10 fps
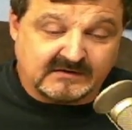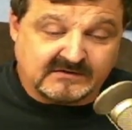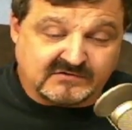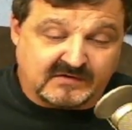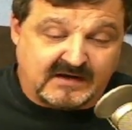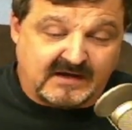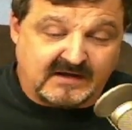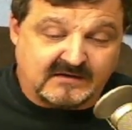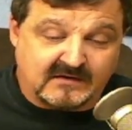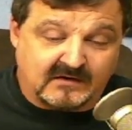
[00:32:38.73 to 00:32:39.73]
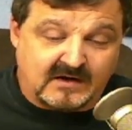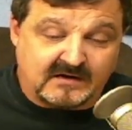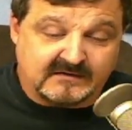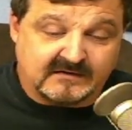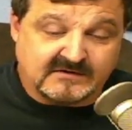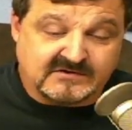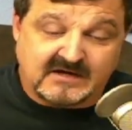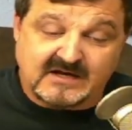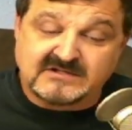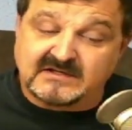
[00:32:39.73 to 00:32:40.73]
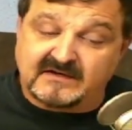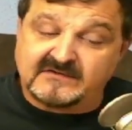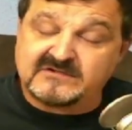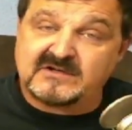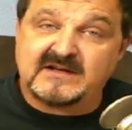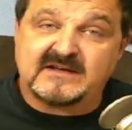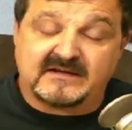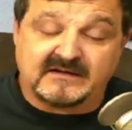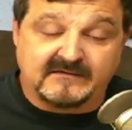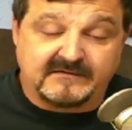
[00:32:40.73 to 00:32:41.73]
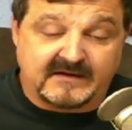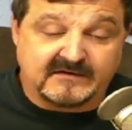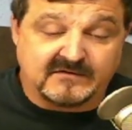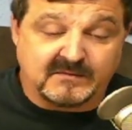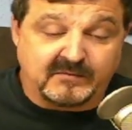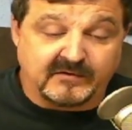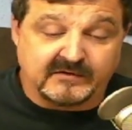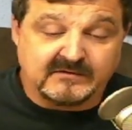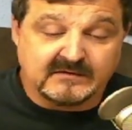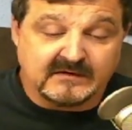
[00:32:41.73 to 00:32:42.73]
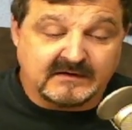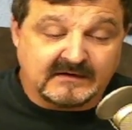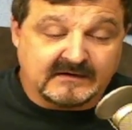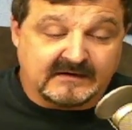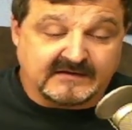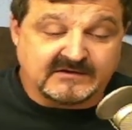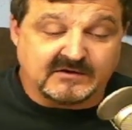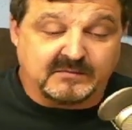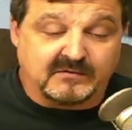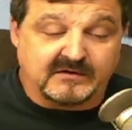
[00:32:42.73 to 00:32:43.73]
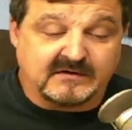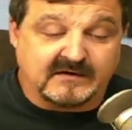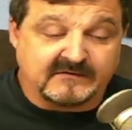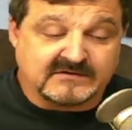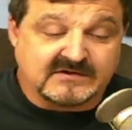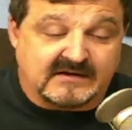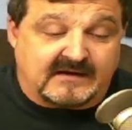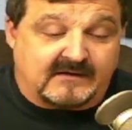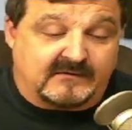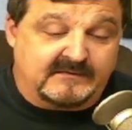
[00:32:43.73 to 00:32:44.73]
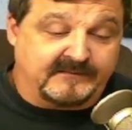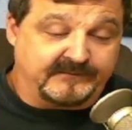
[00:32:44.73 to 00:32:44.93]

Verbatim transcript: drag the lock to the trash. I never tried that, Kev. Thanks for the pointer. That's a good pointer. Never tried that one.